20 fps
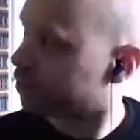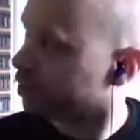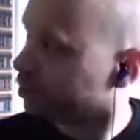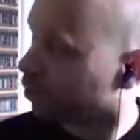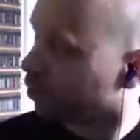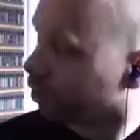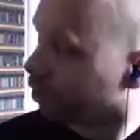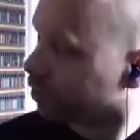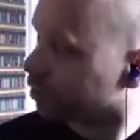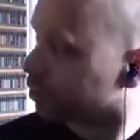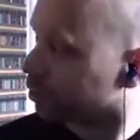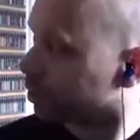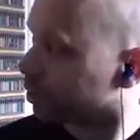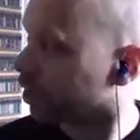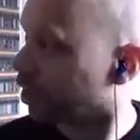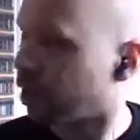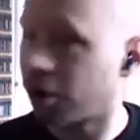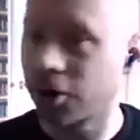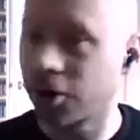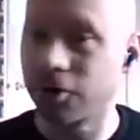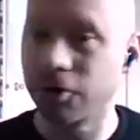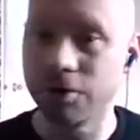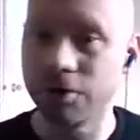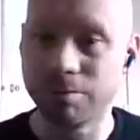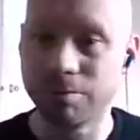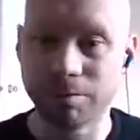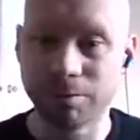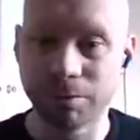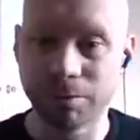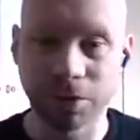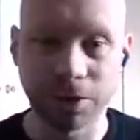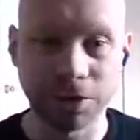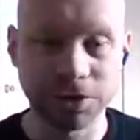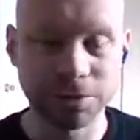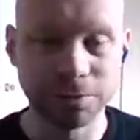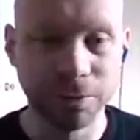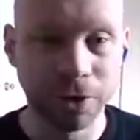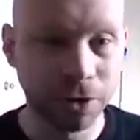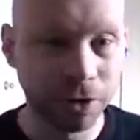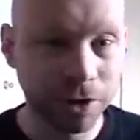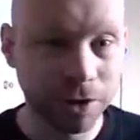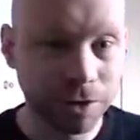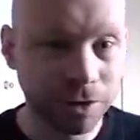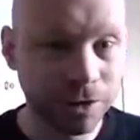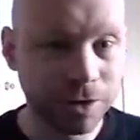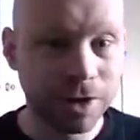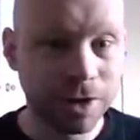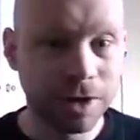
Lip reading: million to 100 plus million.